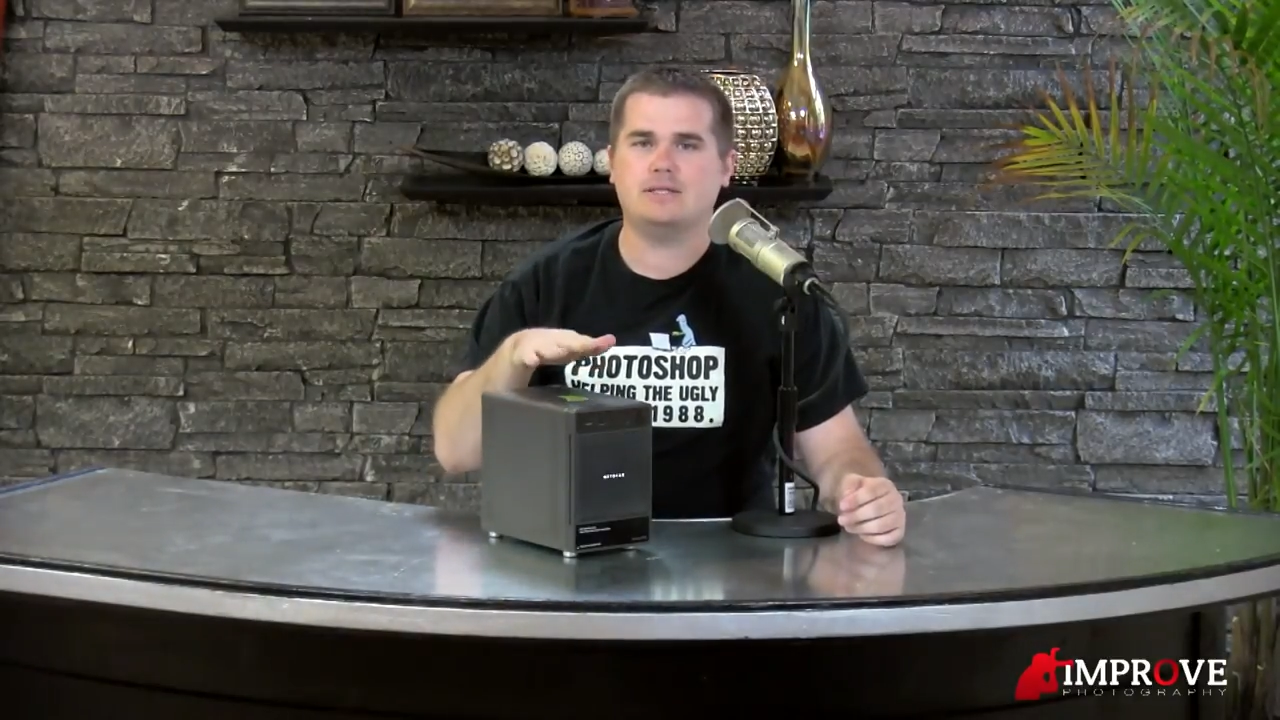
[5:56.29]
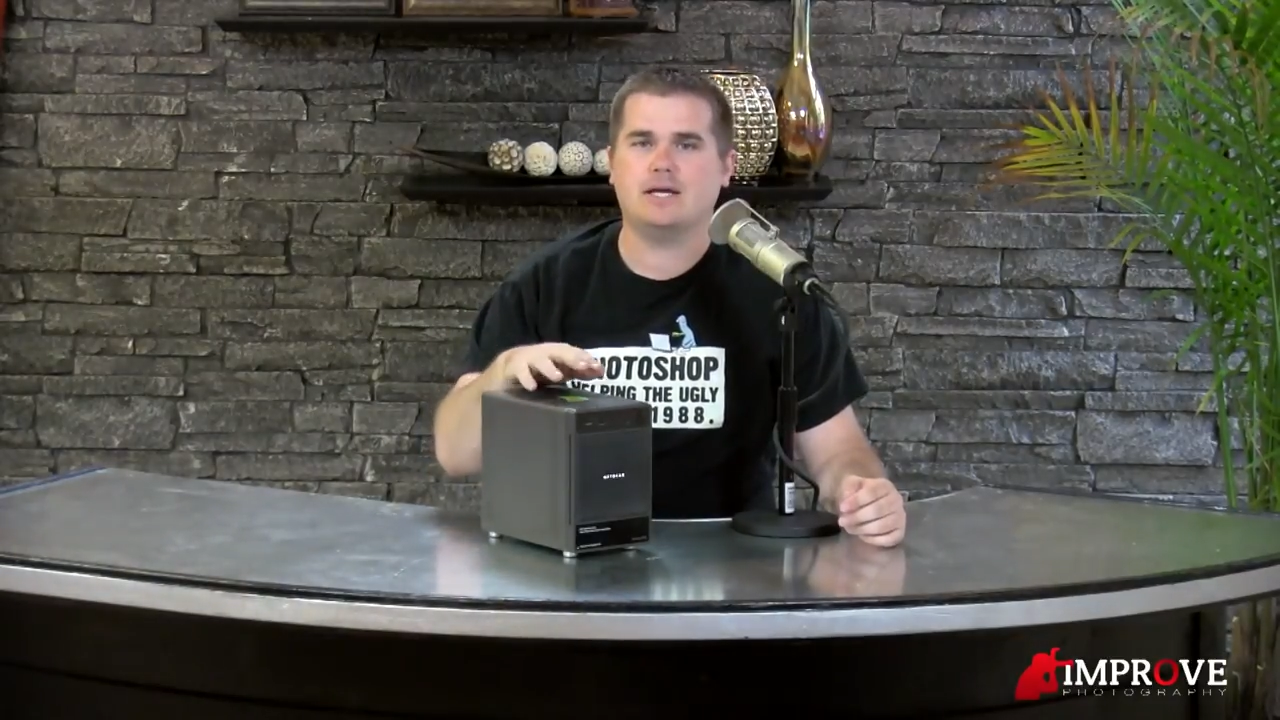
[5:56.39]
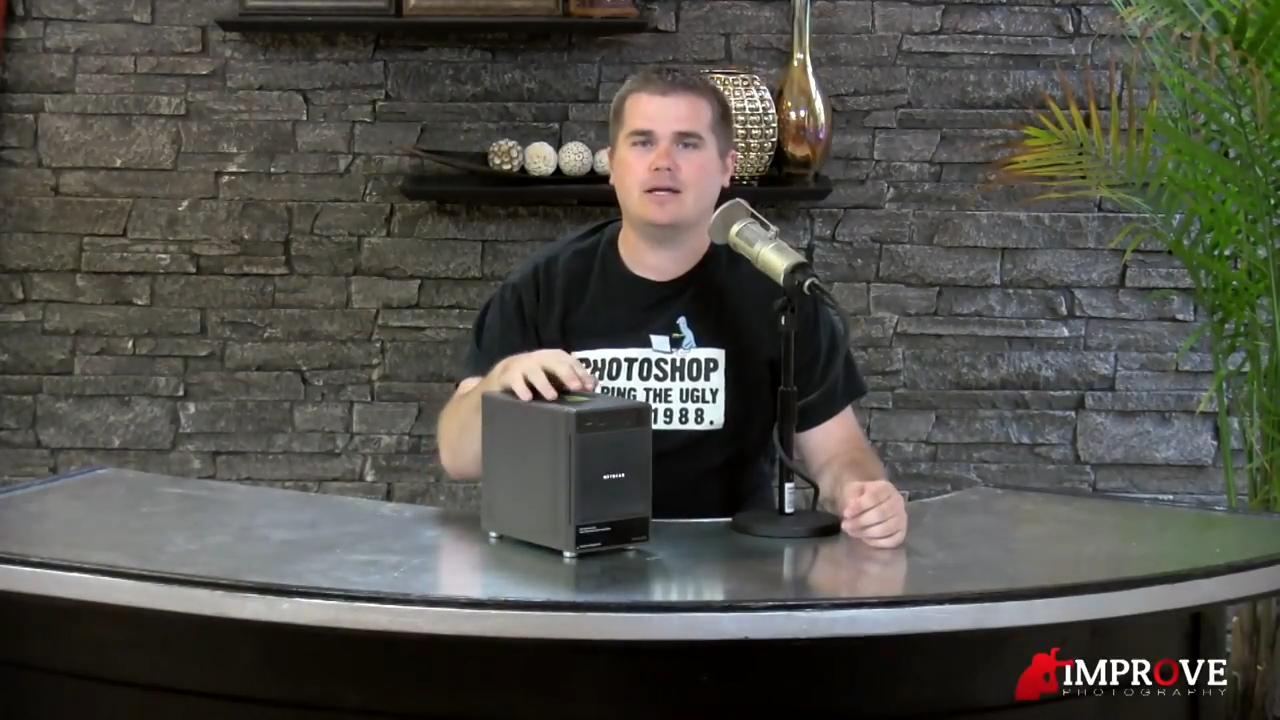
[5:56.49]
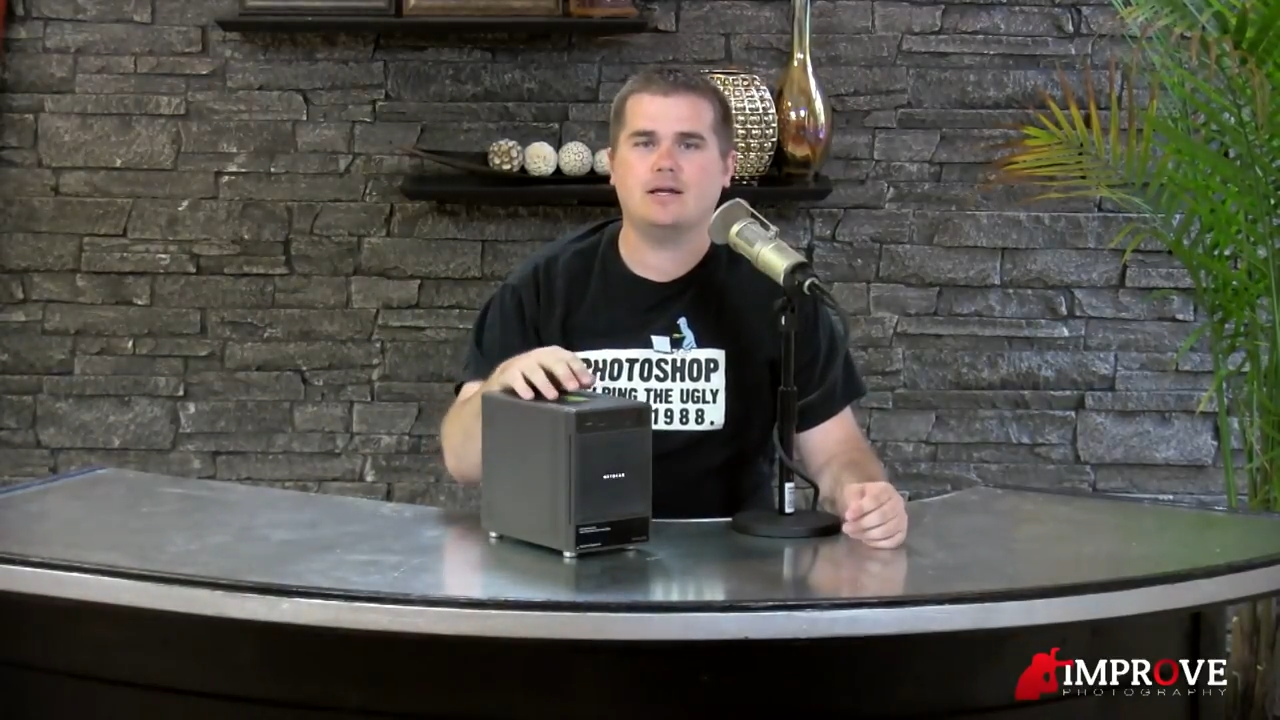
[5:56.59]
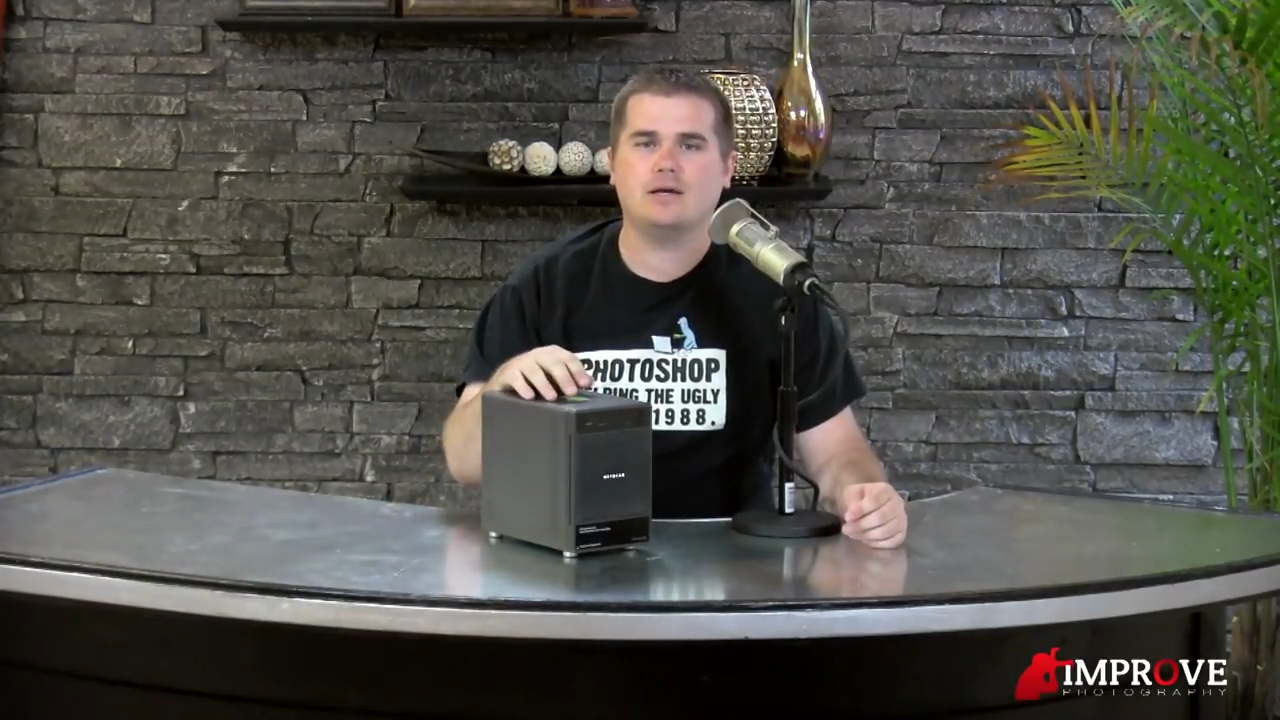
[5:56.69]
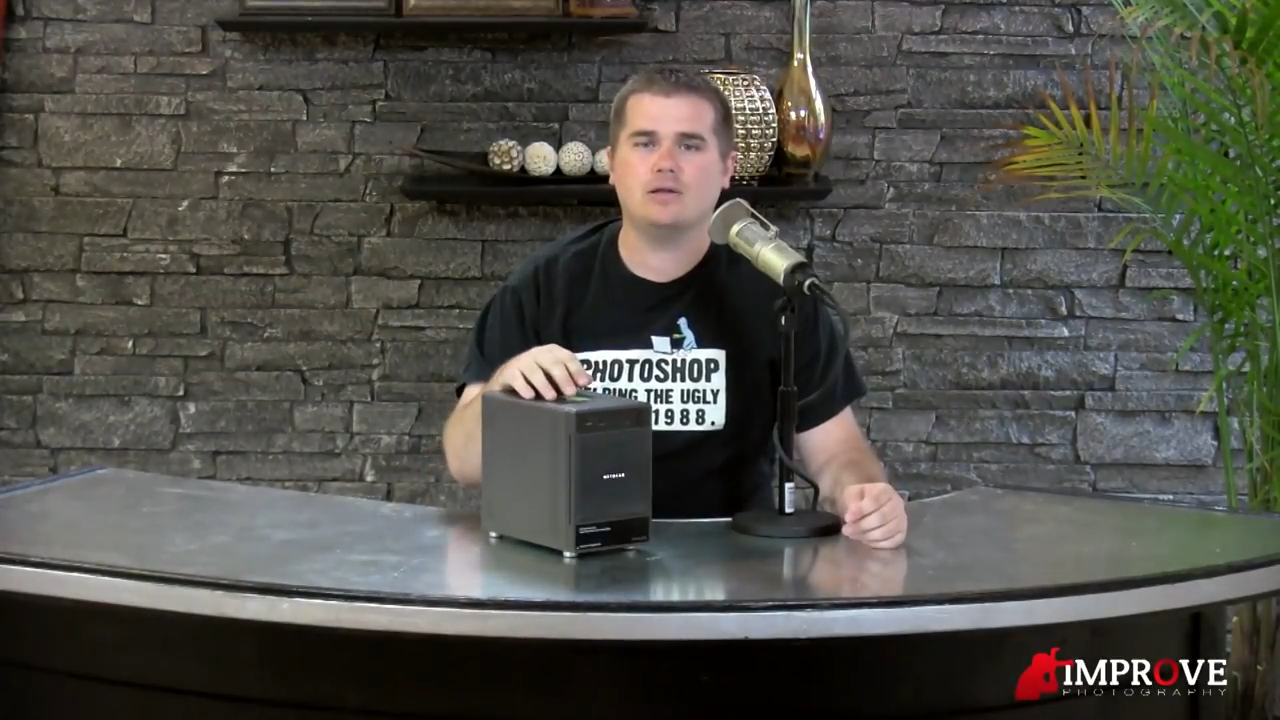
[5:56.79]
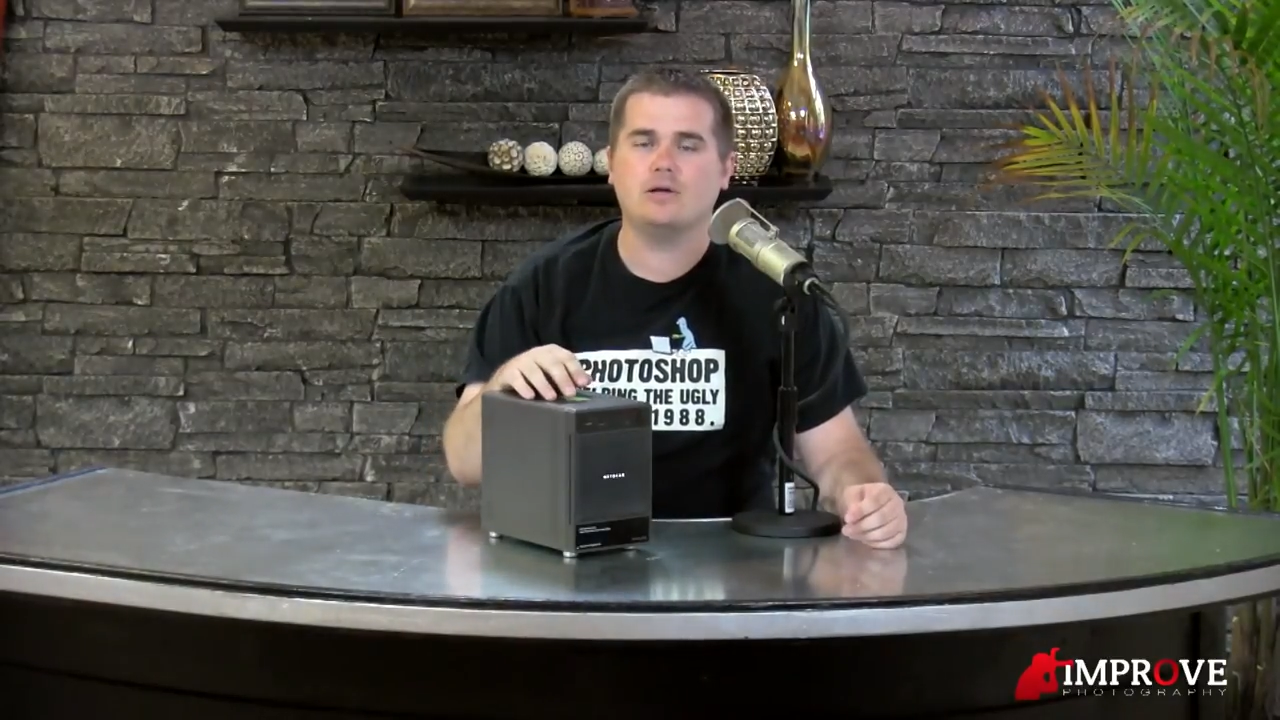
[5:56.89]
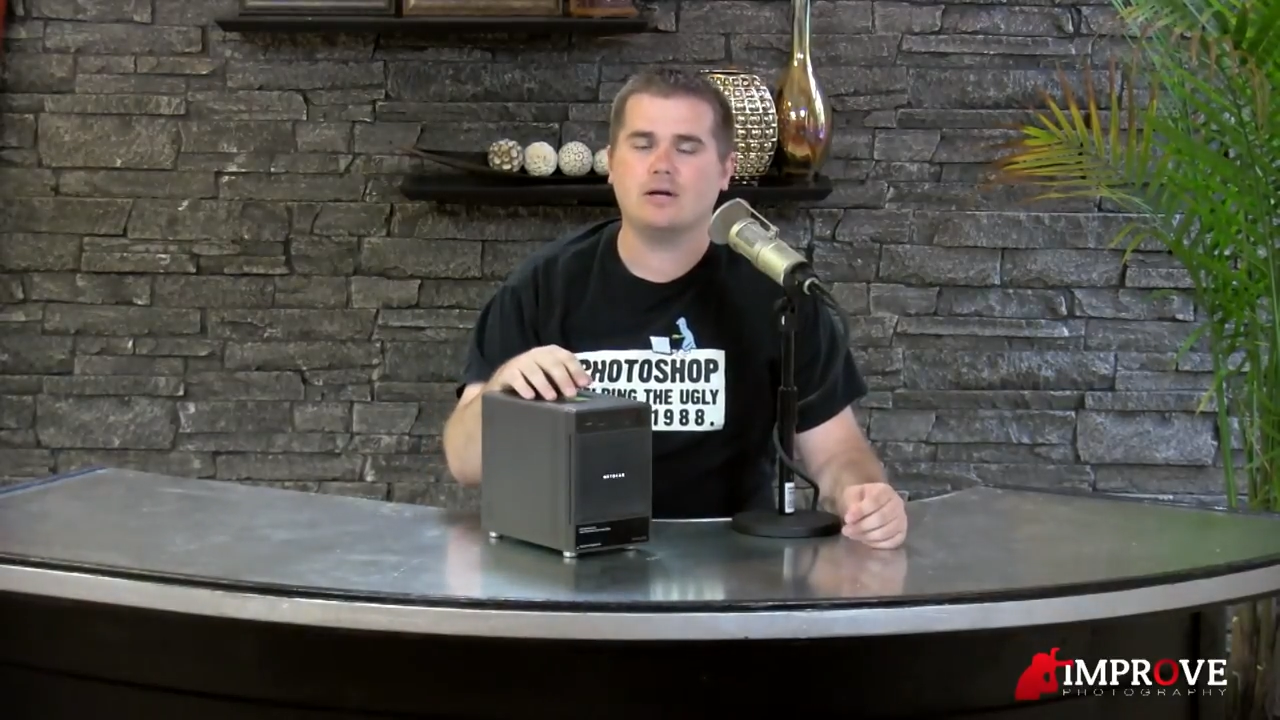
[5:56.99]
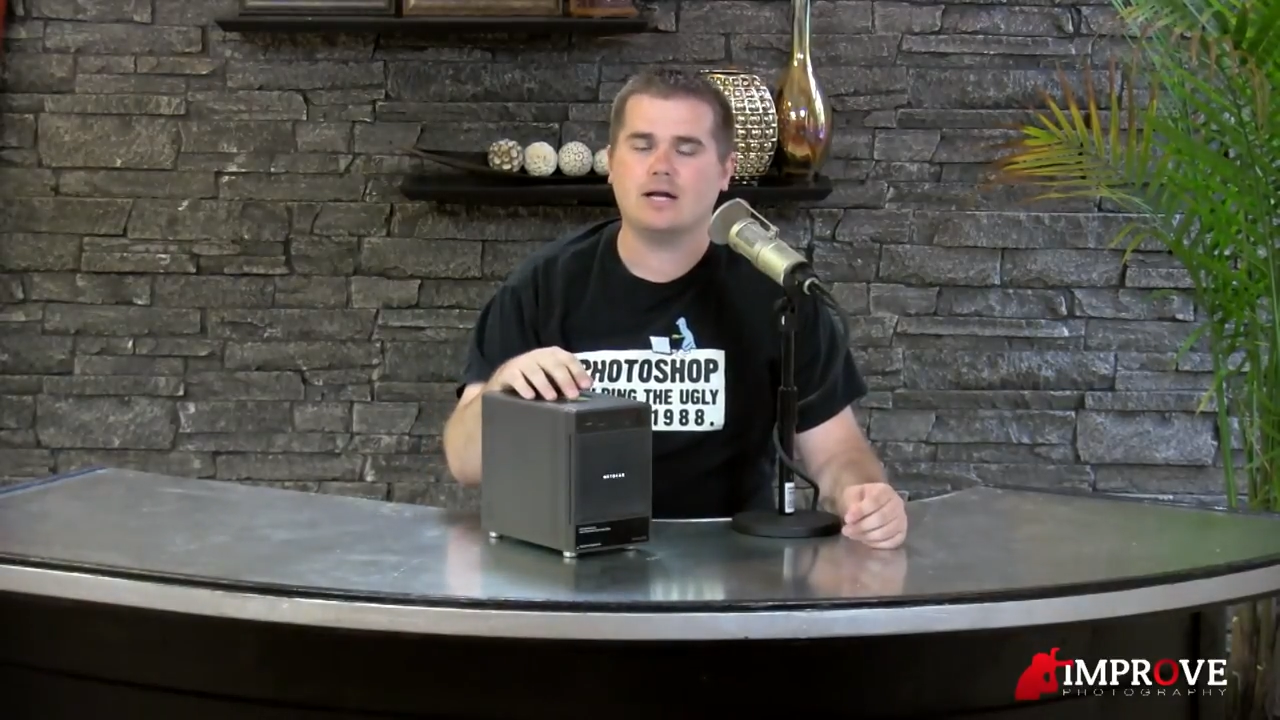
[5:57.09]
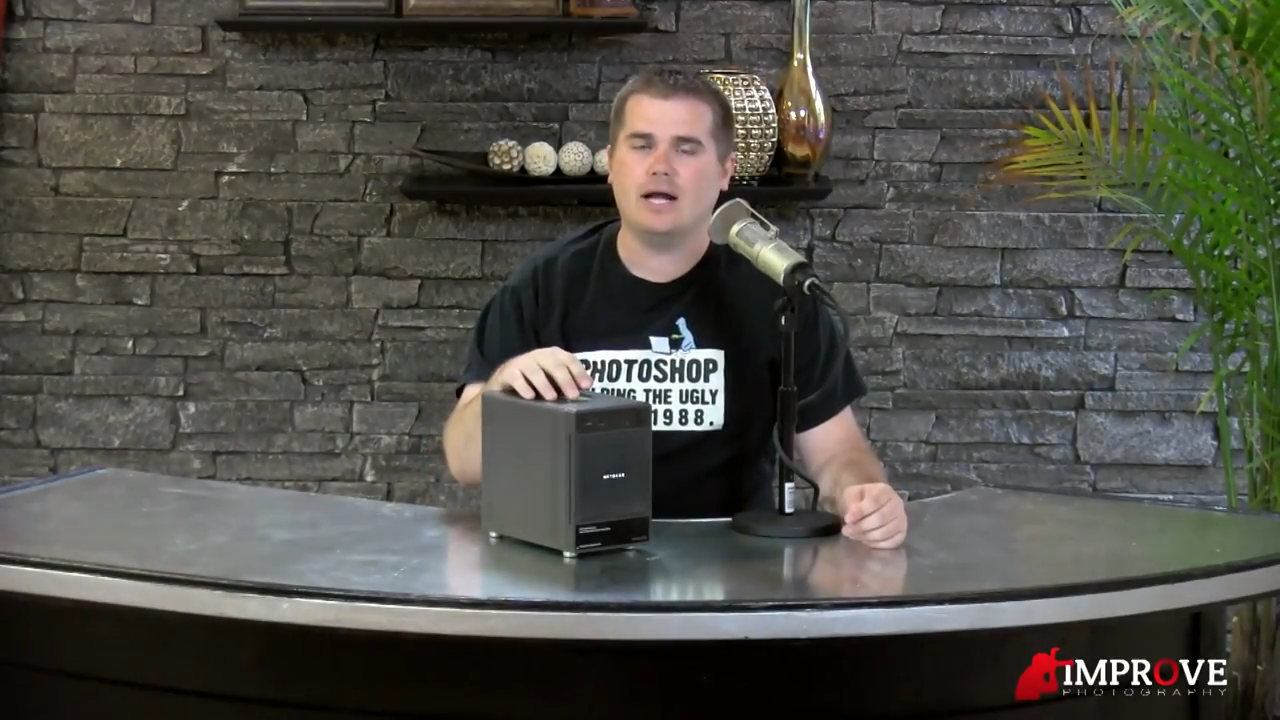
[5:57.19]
taking a look